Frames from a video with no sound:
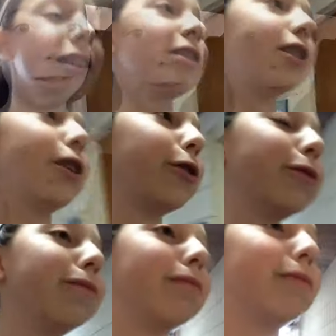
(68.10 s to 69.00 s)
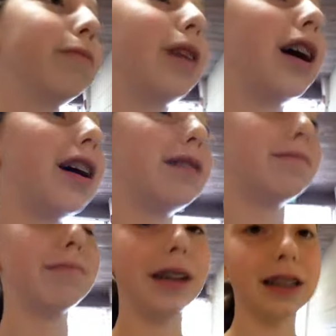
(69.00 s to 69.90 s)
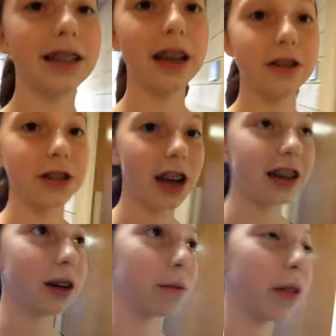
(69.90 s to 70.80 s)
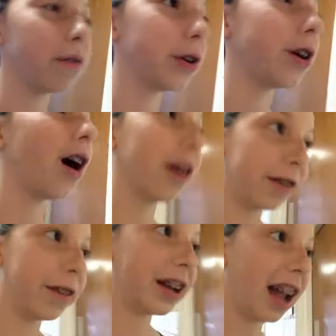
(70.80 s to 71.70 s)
So, me and Sage just got done with a photography